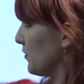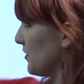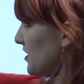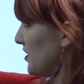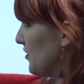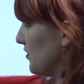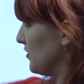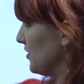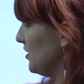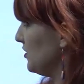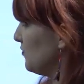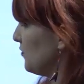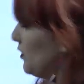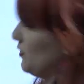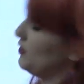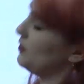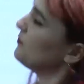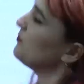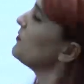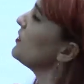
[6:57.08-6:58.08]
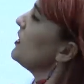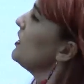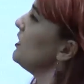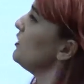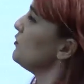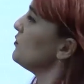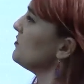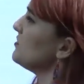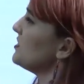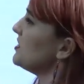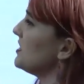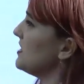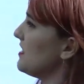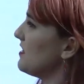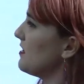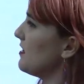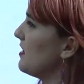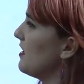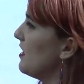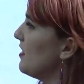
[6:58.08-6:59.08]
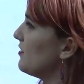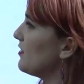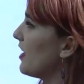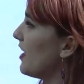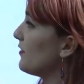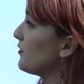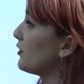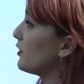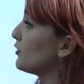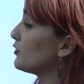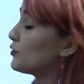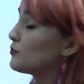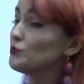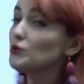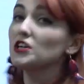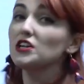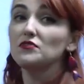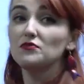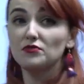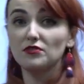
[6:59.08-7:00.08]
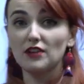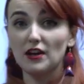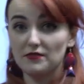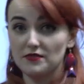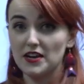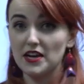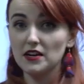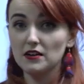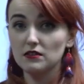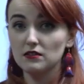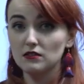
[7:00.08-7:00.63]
right here in this photo. And you can see that they're pretty fluffy,